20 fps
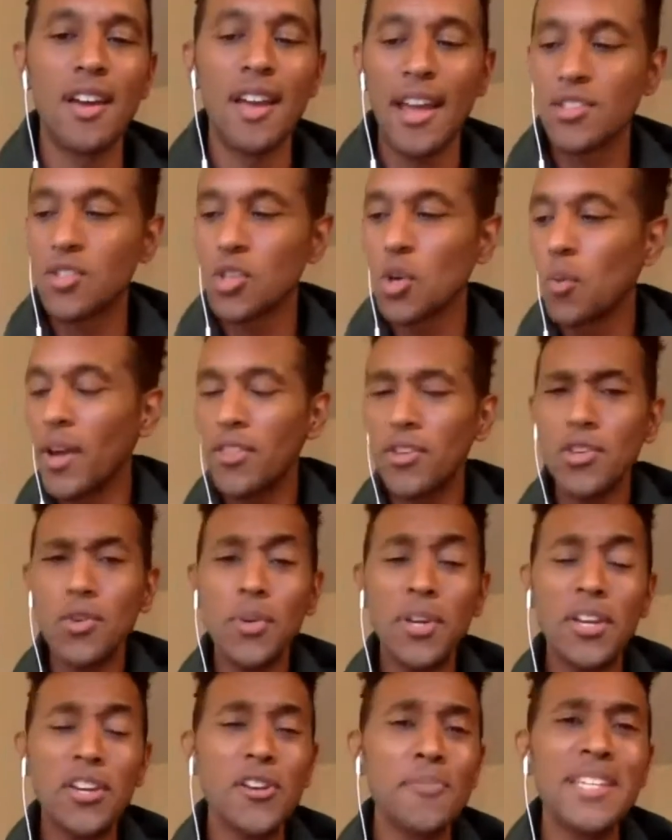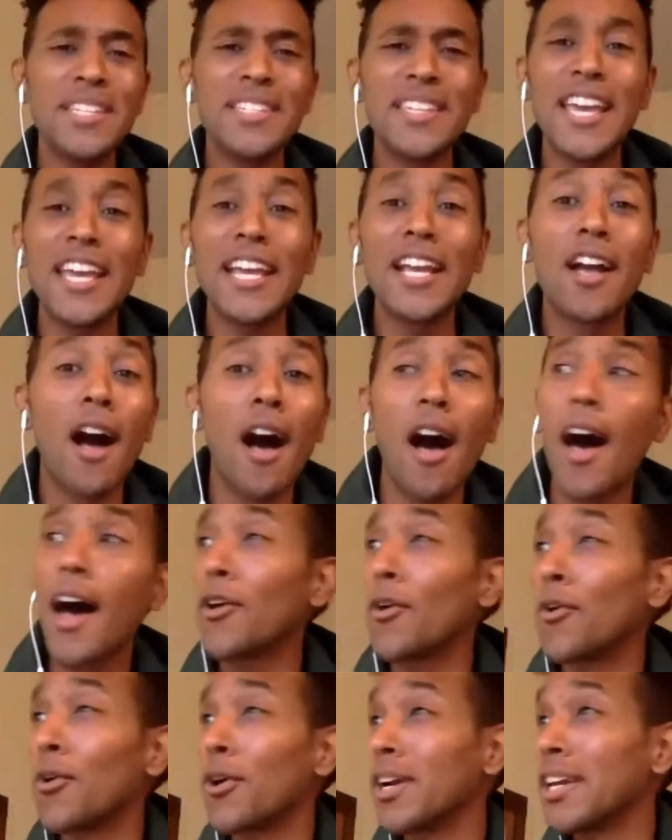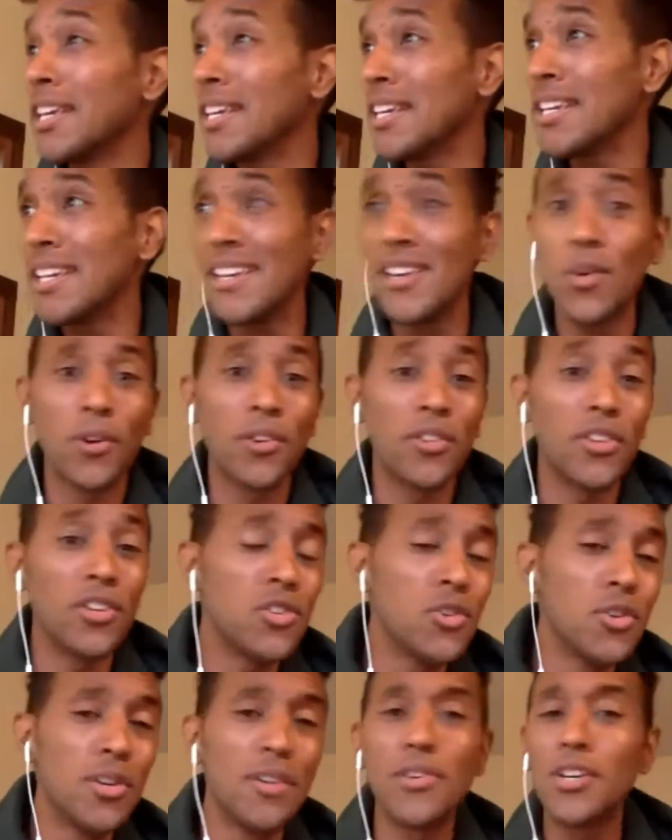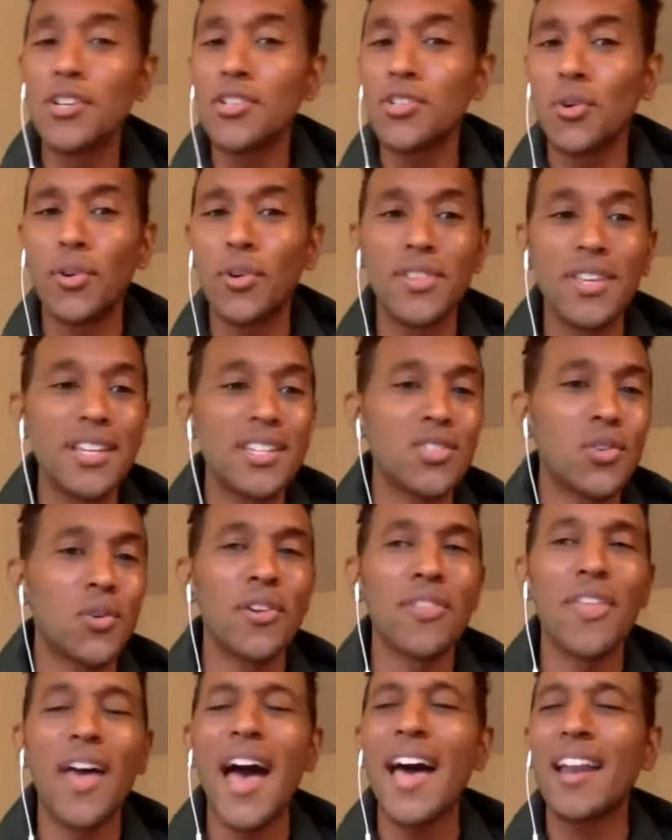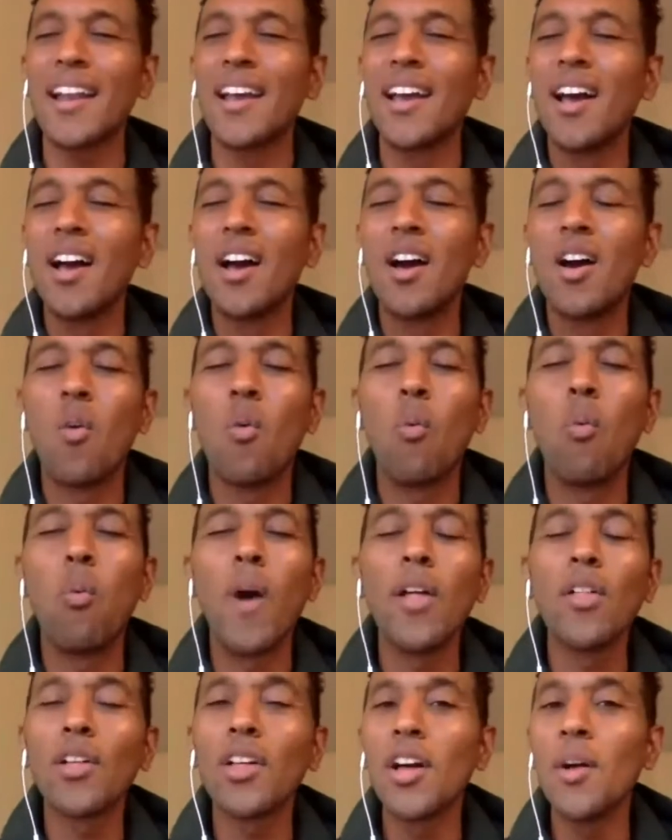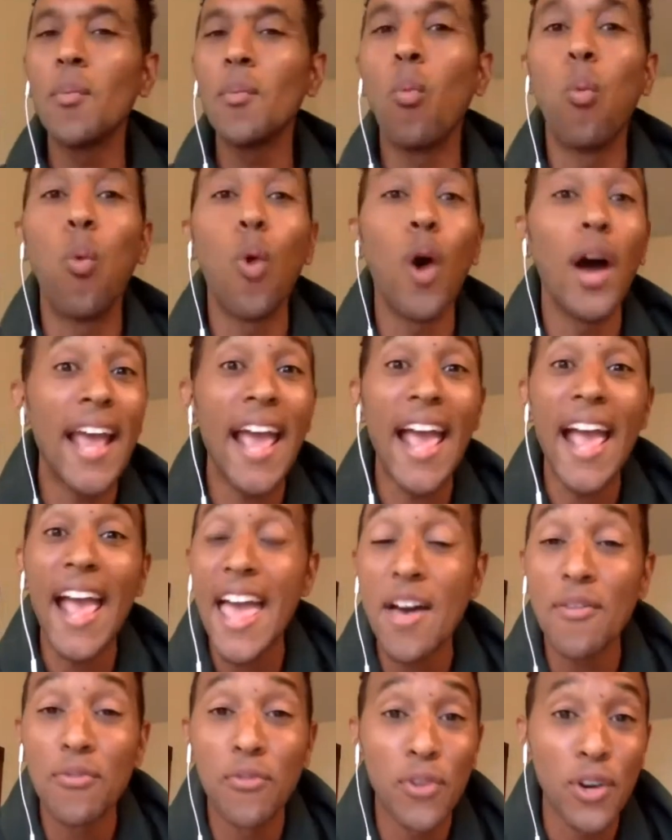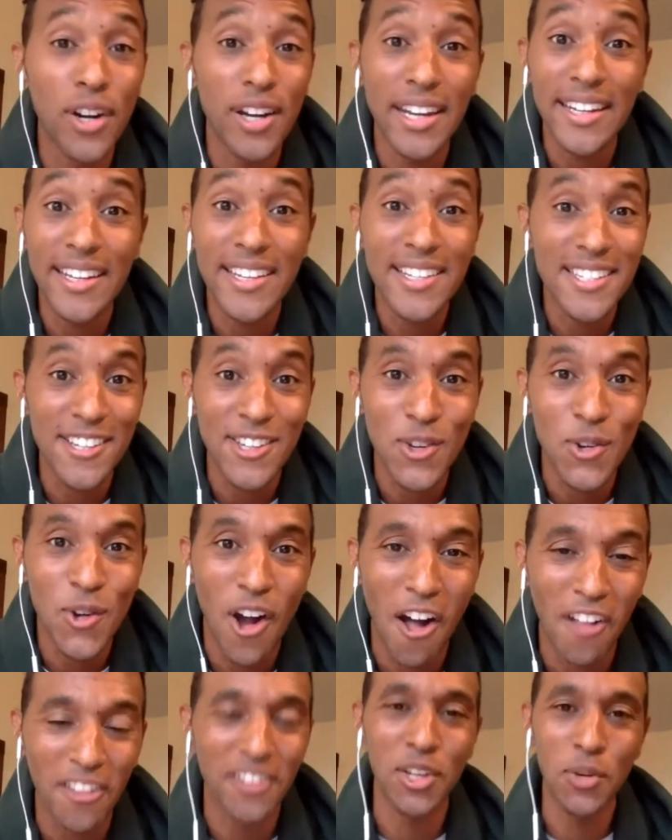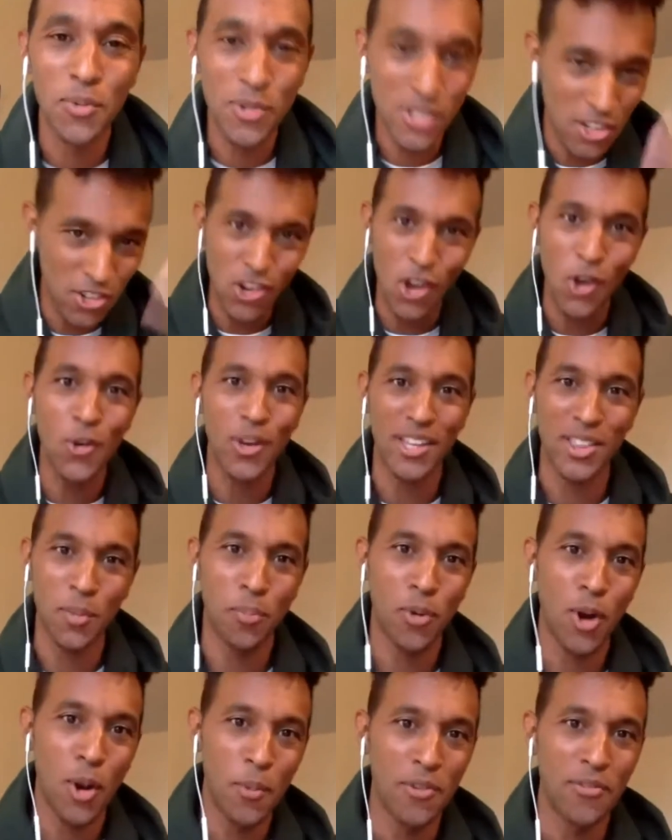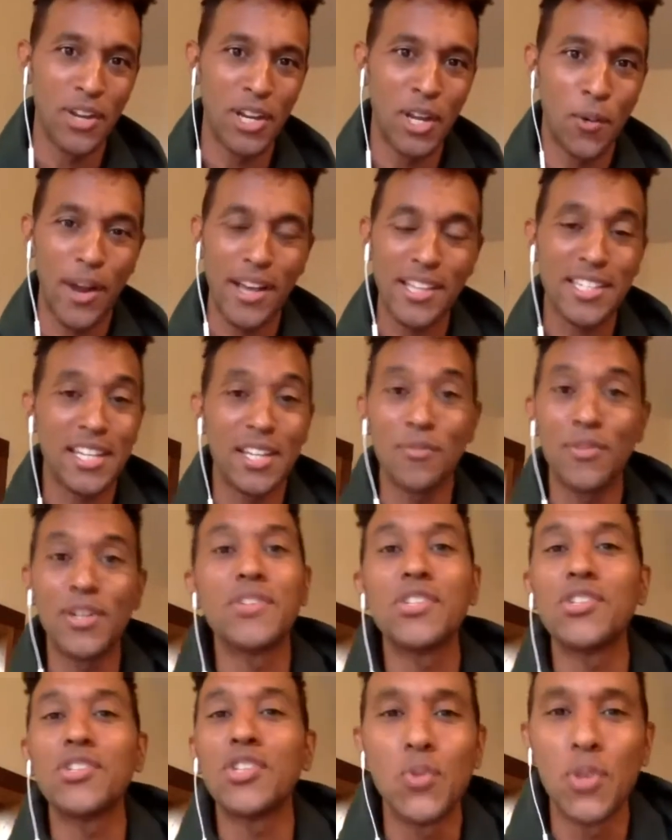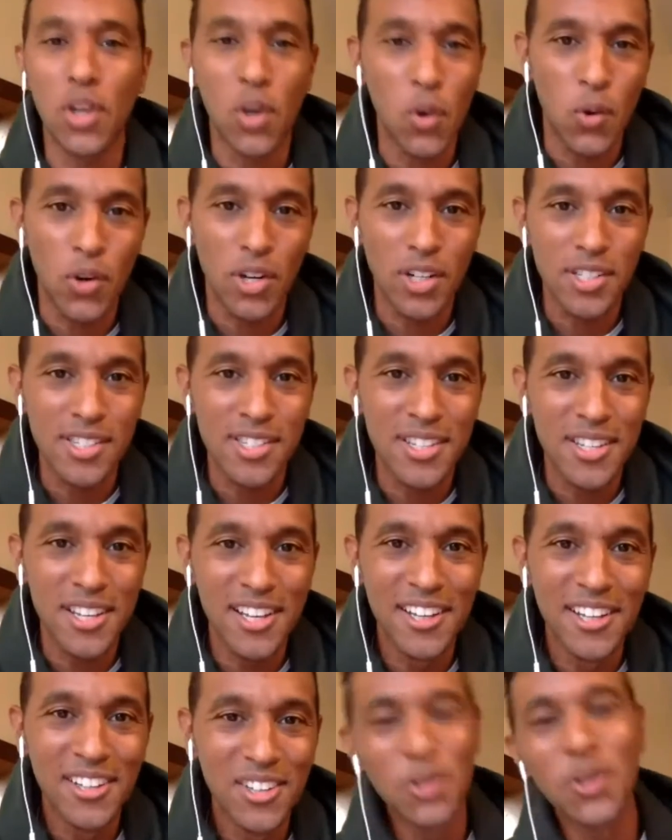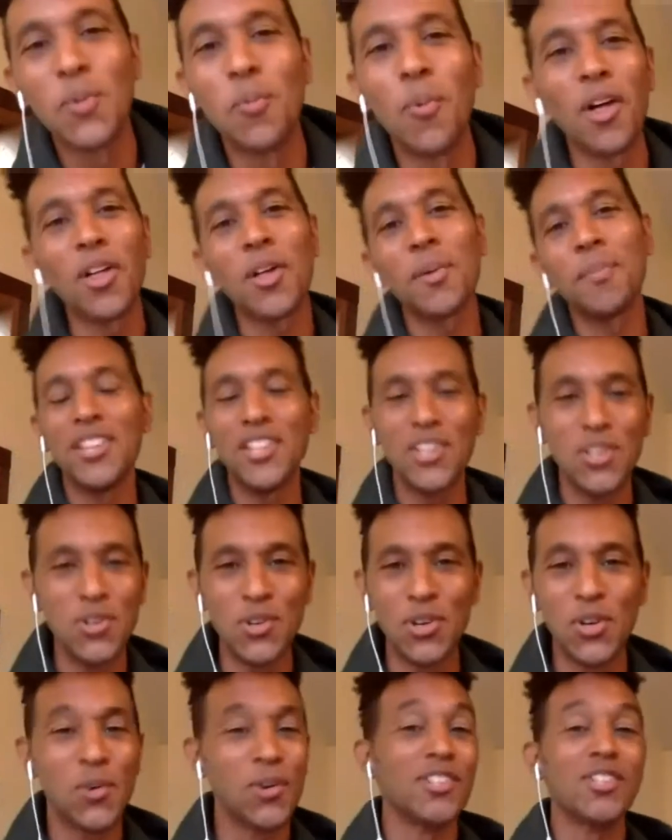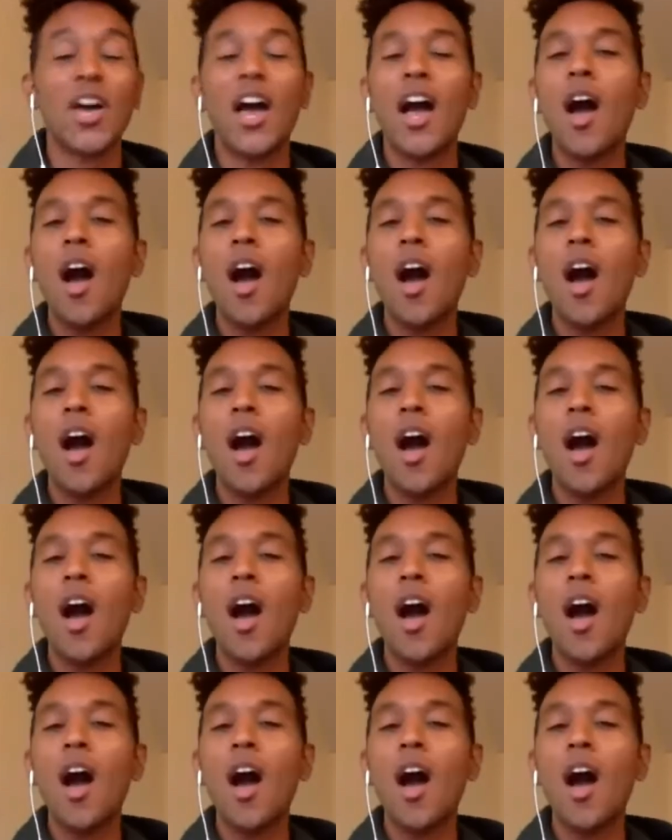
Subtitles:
And so whether you hear me say God or he or the universe or this or that, welcome whatever it is that you call it. There was a joke in the promo video where I said, even if it's unicorns, you could welcome in the unicorns.